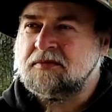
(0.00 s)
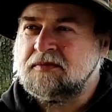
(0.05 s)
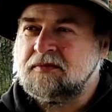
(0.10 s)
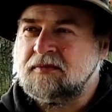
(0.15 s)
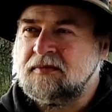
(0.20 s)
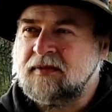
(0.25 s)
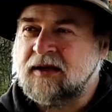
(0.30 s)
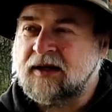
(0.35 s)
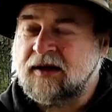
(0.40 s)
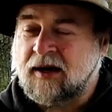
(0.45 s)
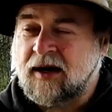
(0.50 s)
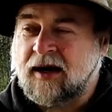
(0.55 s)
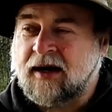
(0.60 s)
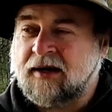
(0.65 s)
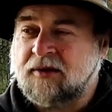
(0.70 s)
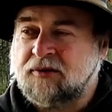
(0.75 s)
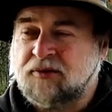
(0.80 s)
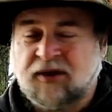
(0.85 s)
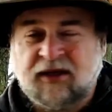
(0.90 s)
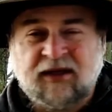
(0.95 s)
there
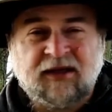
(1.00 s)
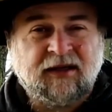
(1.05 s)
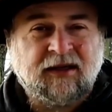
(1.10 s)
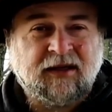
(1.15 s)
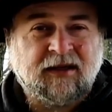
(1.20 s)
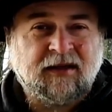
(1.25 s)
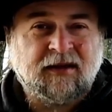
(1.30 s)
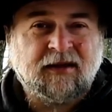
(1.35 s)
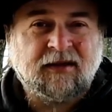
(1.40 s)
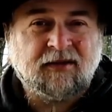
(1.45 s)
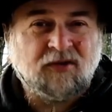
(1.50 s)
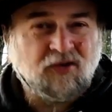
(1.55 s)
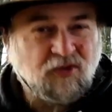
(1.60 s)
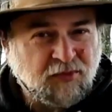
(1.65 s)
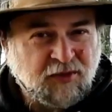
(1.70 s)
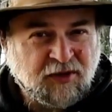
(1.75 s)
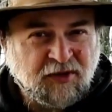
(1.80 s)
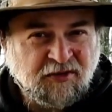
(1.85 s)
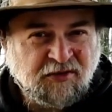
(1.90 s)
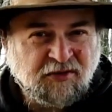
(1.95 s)
are really
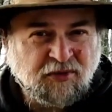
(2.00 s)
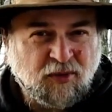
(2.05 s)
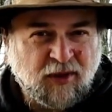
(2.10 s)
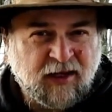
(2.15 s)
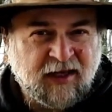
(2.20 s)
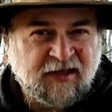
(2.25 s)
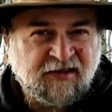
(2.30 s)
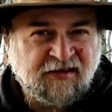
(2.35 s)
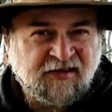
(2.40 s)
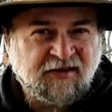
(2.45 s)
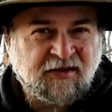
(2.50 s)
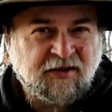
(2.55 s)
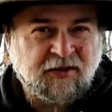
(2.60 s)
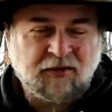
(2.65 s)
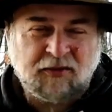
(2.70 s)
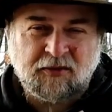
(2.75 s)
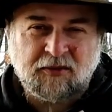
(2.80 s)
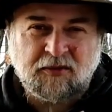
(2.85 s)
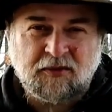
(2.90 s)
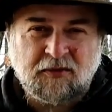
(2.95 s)
numerous ways
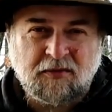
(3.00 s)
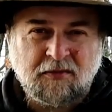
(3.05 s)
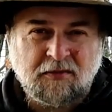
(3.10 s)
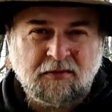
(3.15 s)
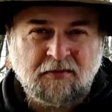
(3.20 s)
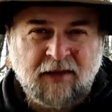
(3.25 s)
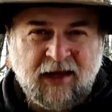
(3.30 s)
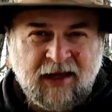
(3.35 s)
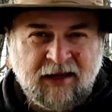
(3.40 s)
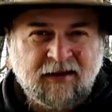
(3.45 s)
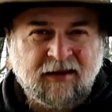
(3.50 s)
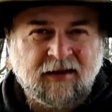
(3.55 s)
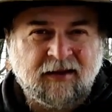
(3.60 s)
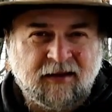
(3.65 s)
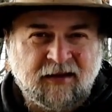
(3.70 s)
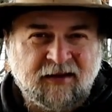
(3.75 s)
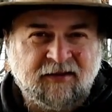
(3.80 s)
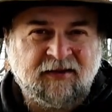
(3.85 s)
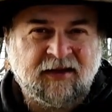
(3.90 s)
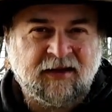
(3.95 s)
to make a
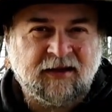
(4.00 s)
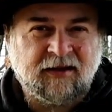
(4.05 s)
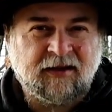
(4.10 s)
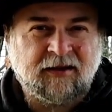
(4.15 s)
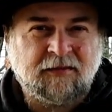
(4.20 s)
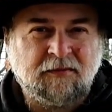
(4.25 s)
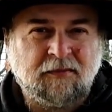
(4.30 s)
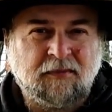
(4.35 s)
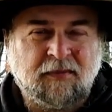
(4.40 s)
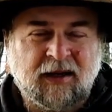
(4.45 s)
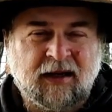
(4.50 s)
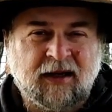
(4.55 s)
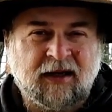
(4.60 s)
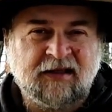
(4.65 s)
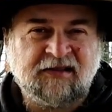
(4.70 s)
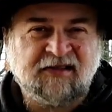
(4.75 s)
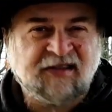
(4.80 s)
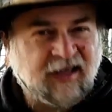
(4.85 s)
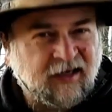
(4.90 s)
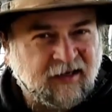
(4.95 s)
living by
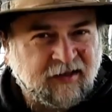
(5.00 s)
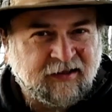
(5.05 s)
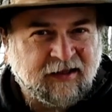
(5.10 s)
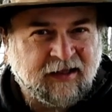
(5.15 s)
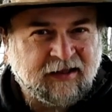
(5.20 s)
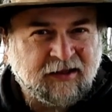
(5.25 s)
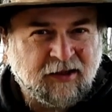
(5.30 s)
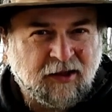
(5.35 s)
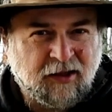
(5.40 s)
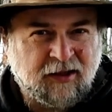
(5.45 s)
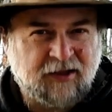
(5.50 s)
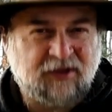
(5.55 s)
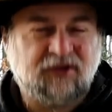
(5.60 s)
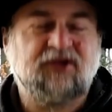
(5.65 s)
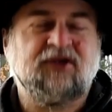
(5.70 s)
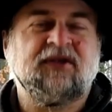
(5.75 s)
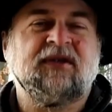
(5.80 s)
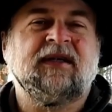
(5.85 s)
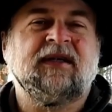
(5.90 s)
selling that knowledge.